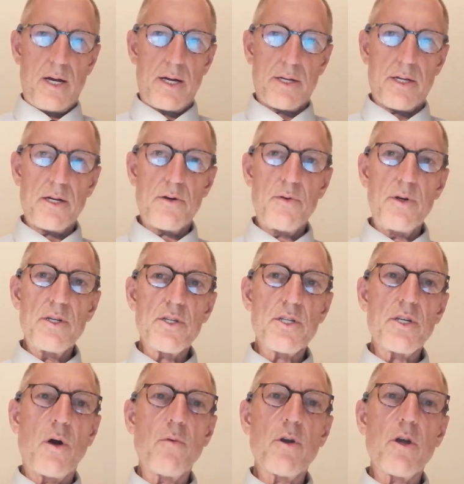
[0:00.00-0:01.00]
countries
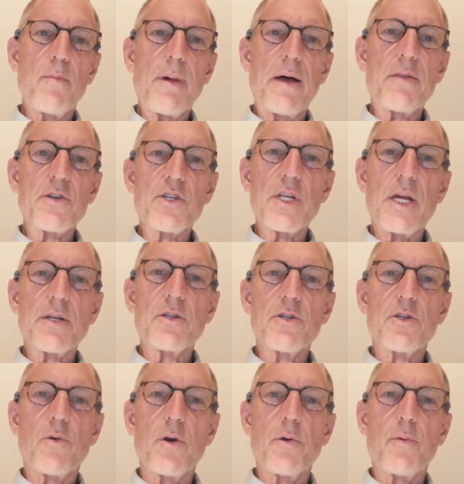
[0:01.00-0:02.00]
don't go by the
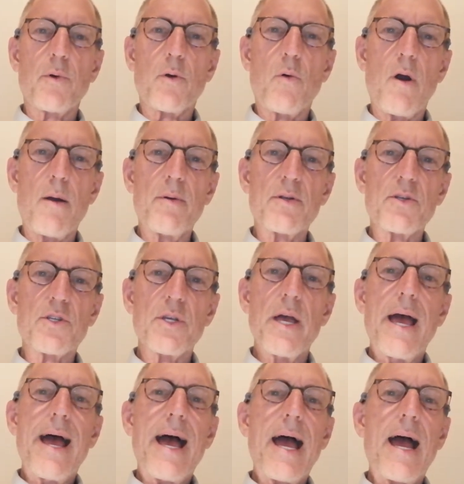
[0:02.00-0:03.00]
statutory requirements
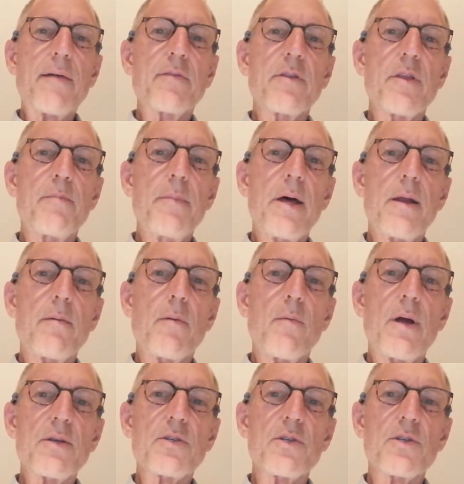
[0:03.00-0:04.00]
after the minimum
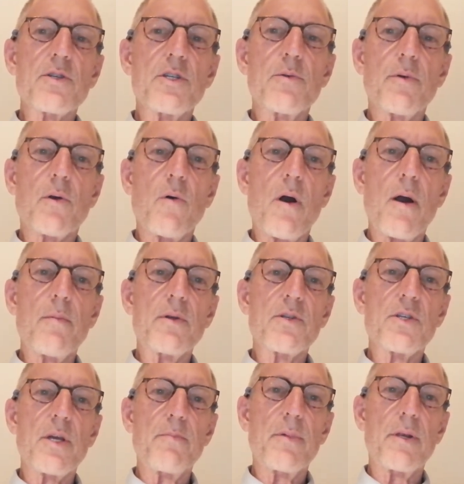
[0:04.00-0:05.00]
residency
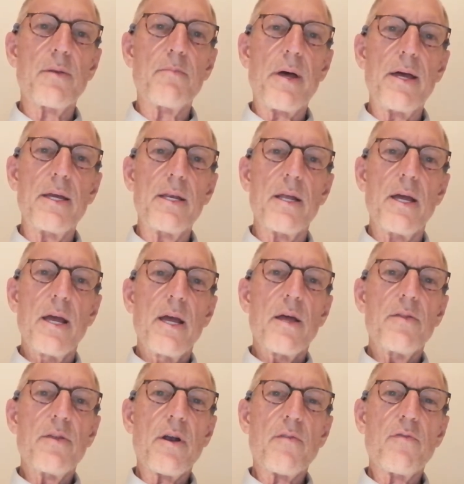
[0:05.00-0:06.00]
requirements have been made,
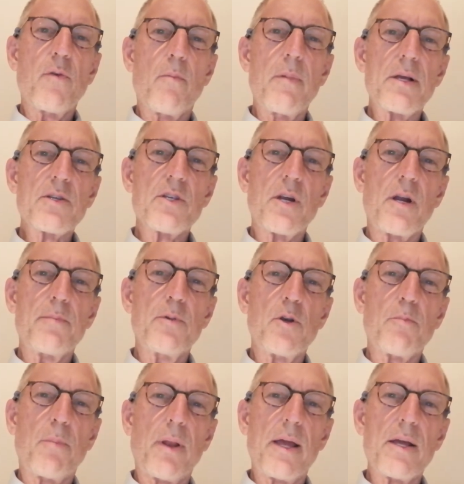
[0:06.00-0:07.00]
therefore messing up
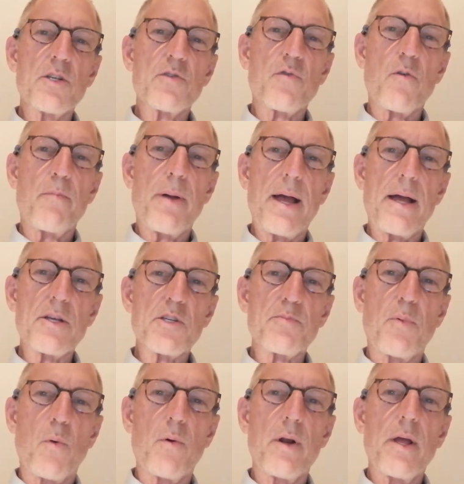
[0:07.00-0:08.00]
your plans for a
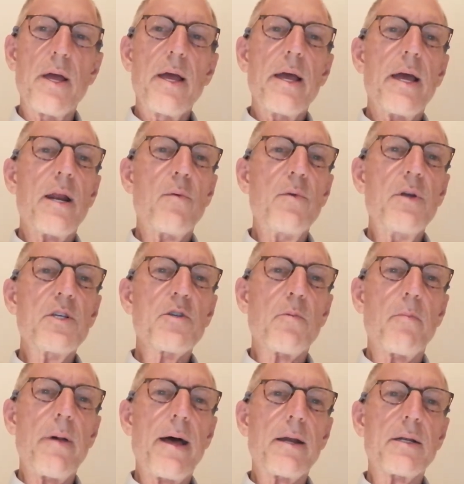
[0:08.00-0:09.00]
passport in a
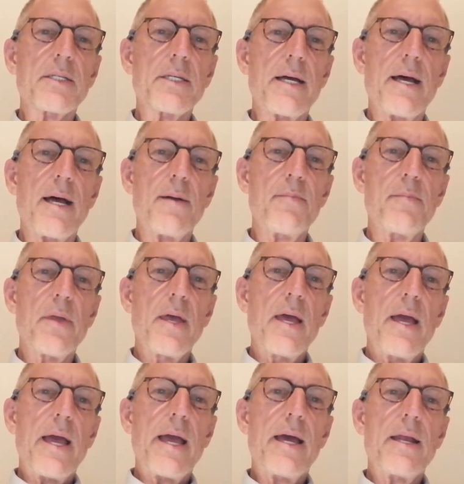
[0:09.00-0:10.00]
reasonable amount of time.
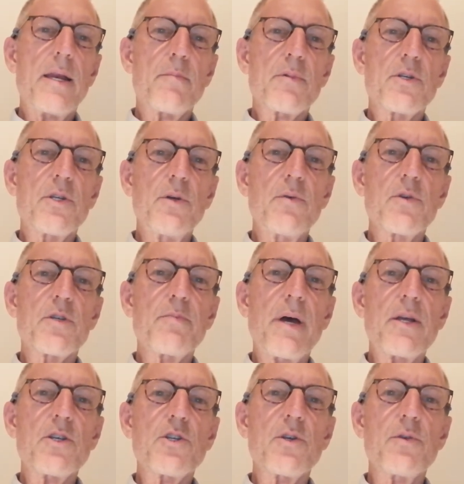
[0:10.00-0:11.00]
And number two is
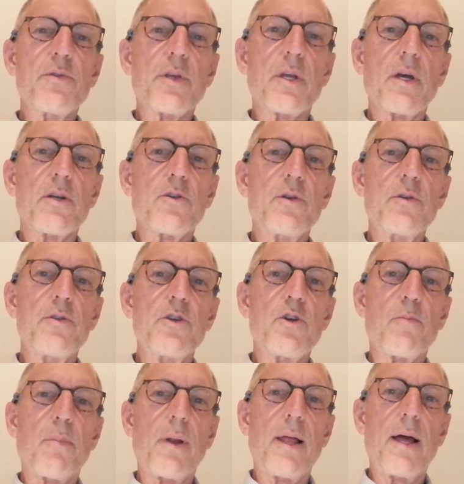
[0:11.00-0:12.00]
make sure the country that
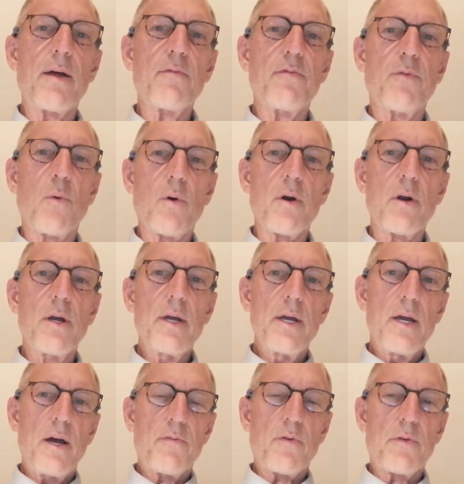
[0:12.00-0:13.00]
you're applying for
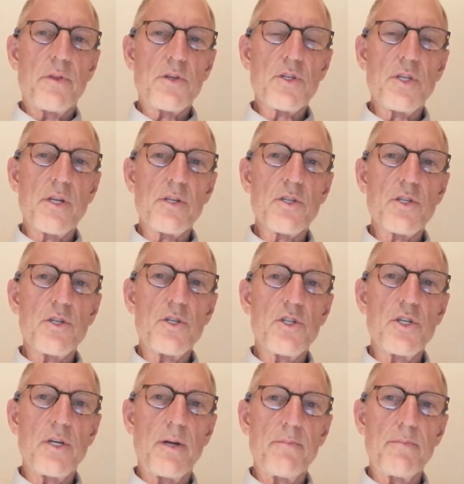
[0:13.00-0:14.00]
the
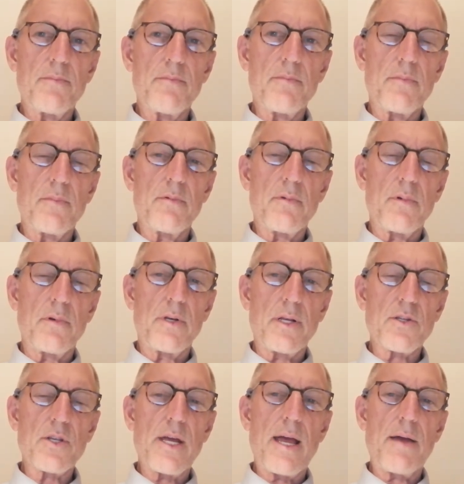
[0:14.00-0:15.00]
citizenship
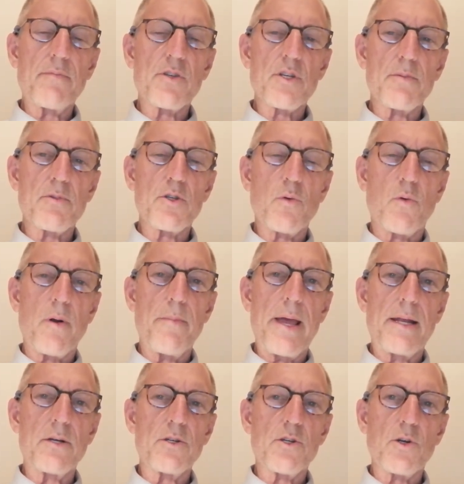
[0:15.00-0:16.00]
doesn't have some sort of
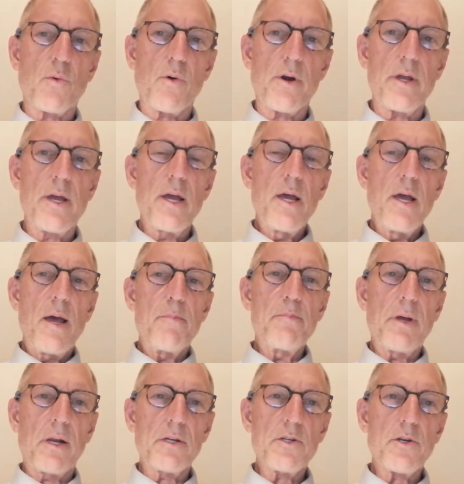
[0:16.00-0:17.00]
mandatory
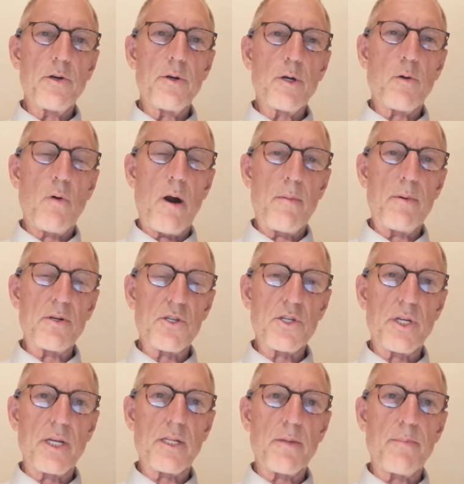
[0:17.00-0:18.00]
military requirements
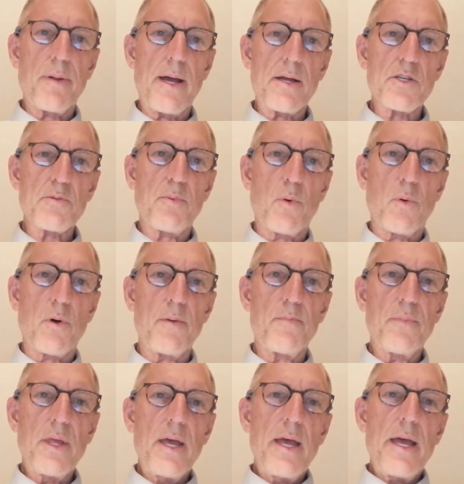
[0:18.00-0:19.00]
to get the
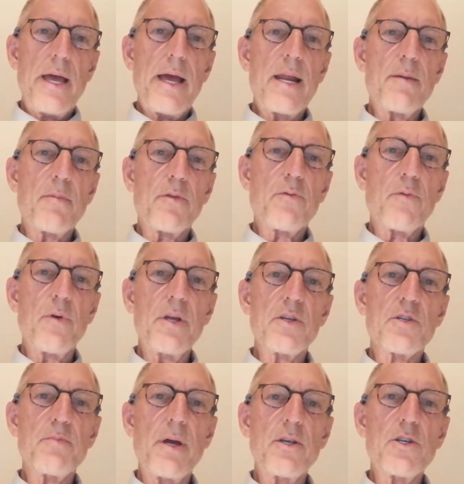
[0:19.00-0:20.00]
passport. And number three
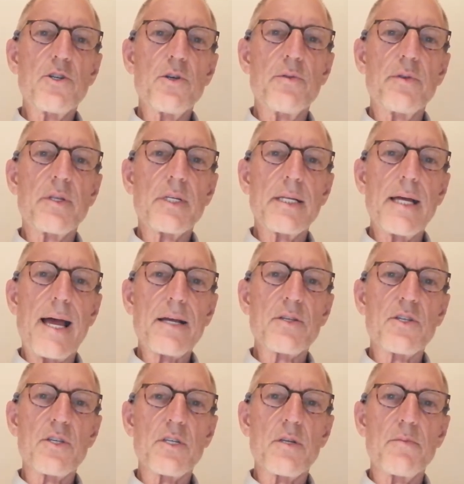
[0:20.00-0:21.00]
is make sure that the
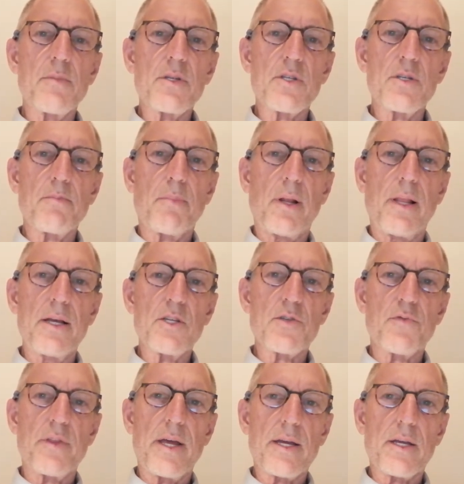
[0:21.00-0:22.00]
tax system that's in place
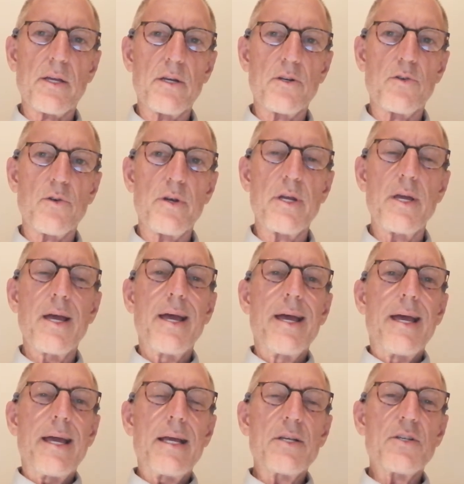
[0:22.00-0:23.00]
for that country
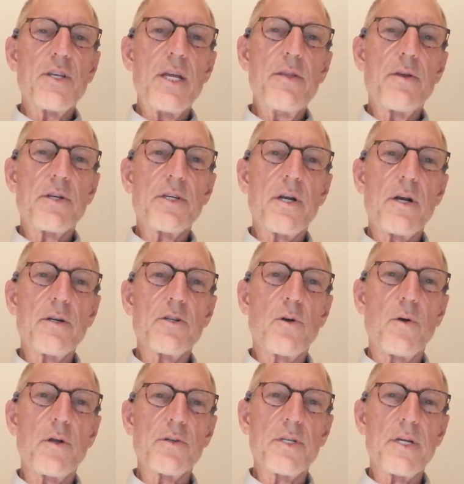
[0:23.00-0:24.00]
is either a
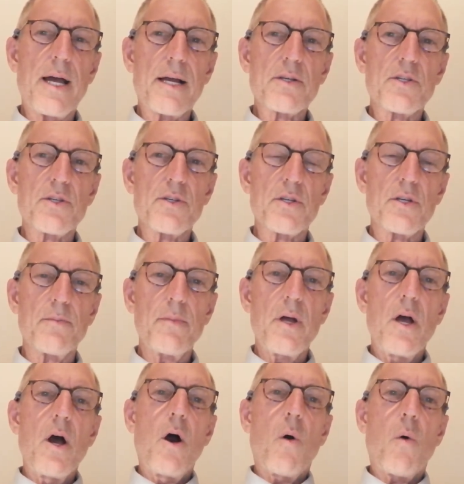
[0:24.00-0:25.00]
territorial tax system
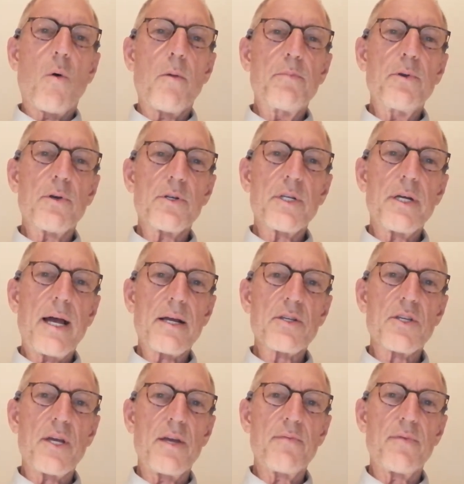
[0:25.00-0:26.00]
or a pure
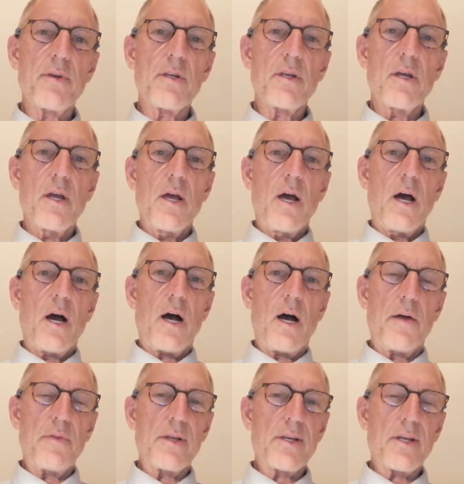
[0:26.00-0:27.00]
tax haven
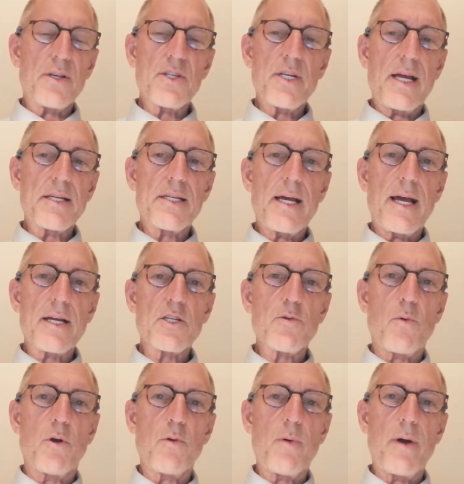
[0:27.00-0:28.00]
that does not tax
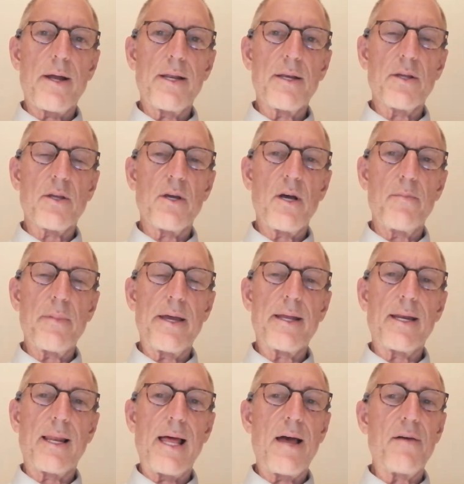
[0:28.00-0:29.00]
worldwide income.
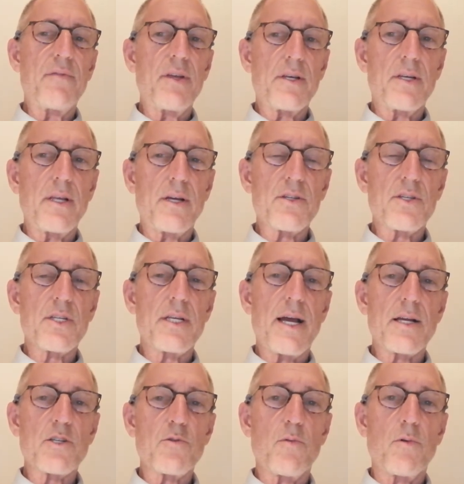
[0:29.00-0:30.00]
And Latvia does
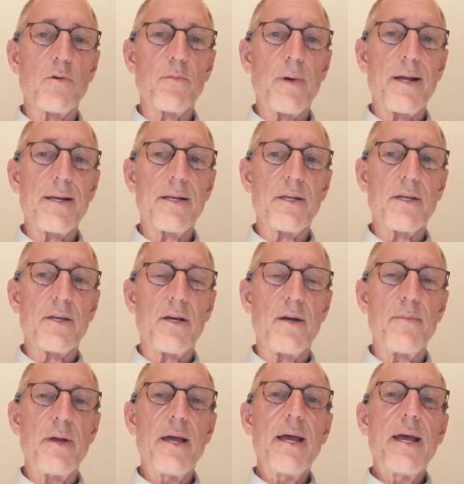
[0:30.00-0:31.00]
tax worldwide
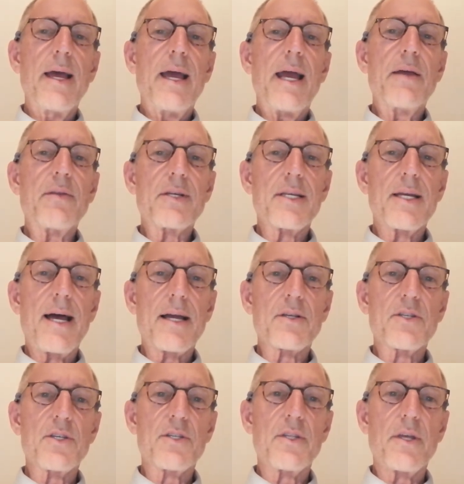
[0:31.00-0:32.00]
income, and the
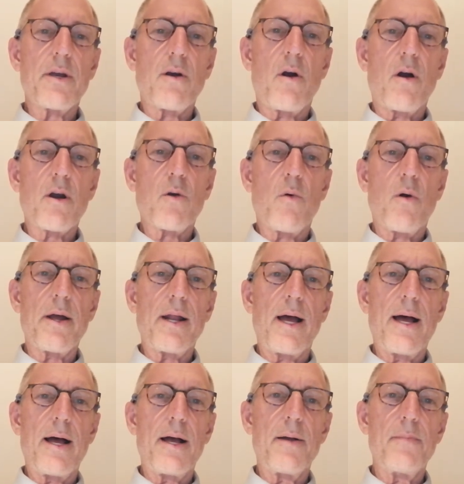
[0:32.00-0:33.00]
taxes there are quite
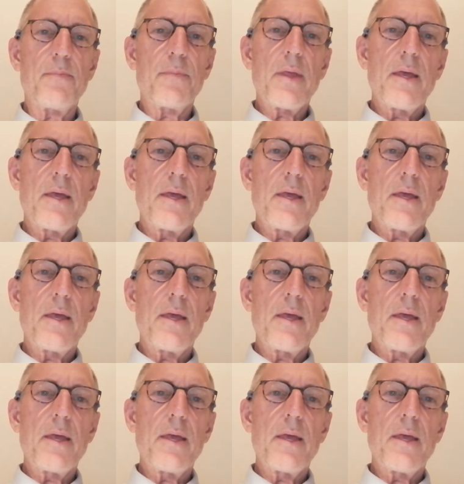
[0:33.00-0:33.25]
high.